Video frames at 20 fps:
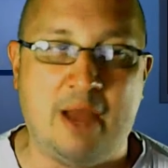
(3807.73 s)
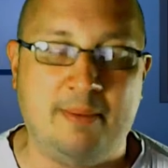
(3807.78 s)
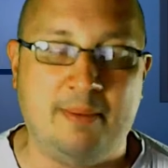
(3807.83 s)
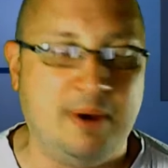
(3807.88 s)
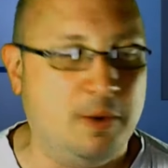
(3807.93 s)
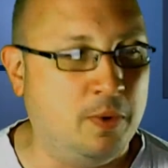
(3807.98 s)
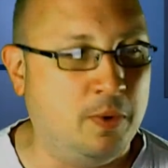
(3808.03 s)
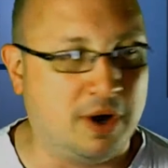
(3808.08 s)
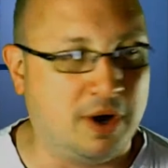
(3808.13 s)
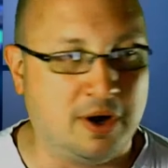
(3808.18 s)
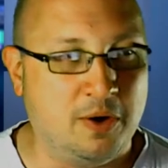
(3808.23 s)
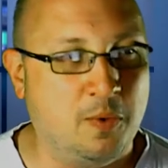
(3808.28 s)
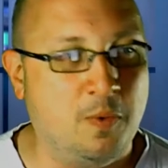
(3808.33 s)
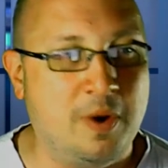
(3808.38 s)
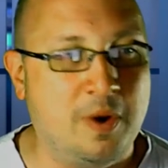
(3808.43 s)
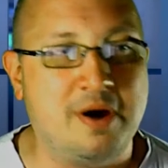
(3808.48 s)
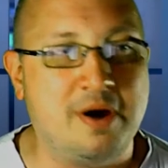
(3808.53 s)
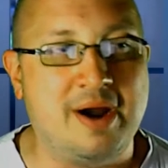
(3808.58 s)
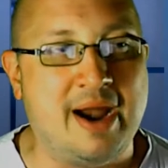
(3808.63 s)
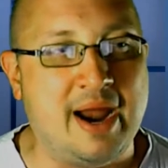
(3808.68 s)
I work in a
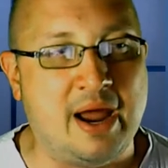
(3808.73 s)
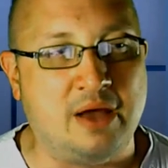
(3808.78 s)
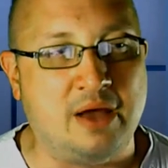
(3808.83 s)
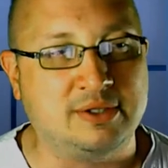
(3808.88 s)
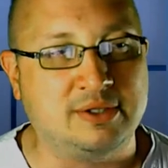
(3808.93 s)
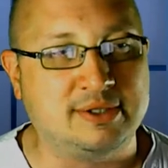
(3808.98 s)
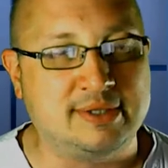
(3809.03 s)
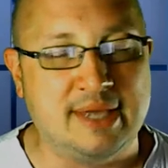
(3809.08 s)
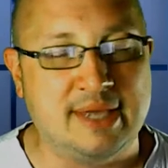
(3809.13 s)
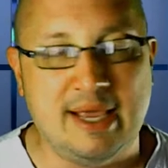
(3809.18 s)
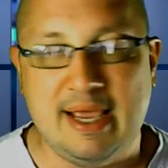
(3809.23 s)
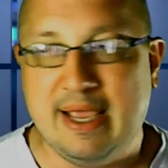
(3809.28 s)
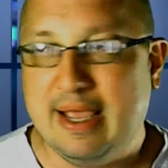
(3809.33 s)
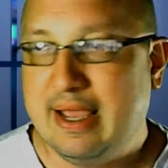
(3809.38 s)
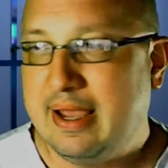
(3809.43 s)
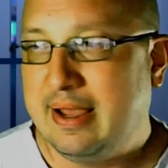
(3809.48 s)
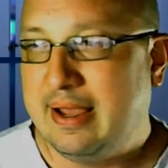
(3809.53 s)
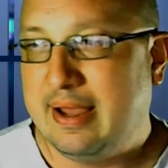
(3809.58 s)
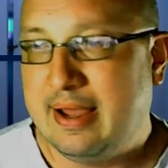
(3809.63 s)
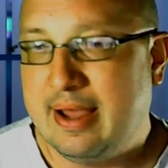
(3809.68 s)
warehouse,
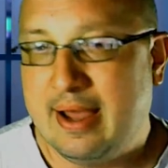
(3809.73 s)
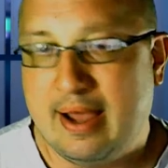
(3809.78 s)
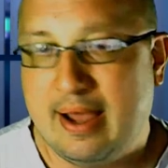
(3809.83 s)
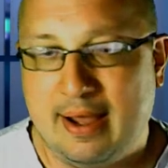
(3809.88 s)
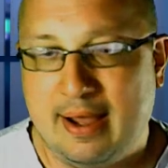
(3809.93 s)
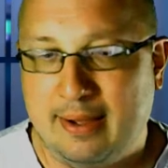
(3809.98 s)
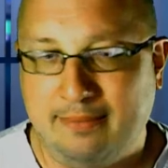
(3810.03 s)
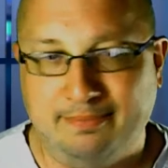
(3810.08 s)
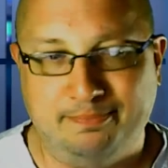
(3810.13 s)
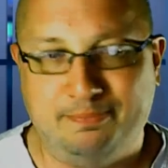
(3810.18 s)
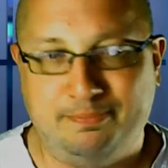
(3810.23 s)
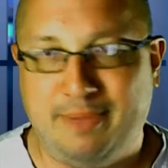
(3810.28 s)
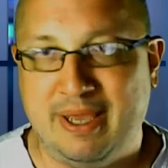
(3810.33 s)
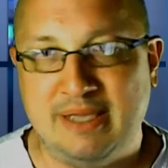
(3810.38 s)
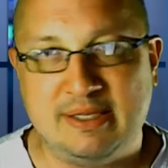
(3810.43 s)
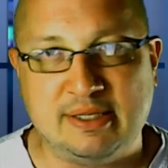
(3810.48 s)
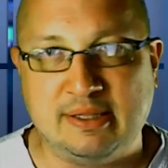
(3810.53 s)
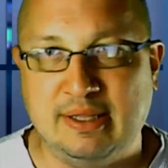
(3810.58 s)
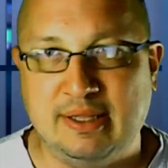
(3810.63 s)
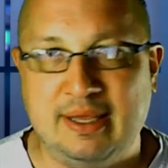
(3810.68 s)

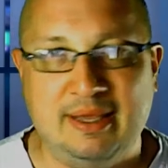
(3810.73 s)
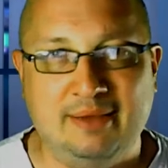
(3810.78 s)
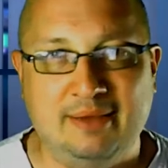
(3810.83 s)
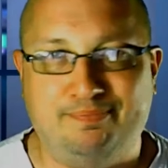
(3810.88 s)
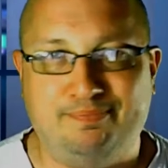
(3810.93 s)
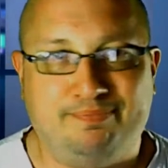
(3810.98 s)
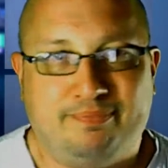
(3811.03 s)
basically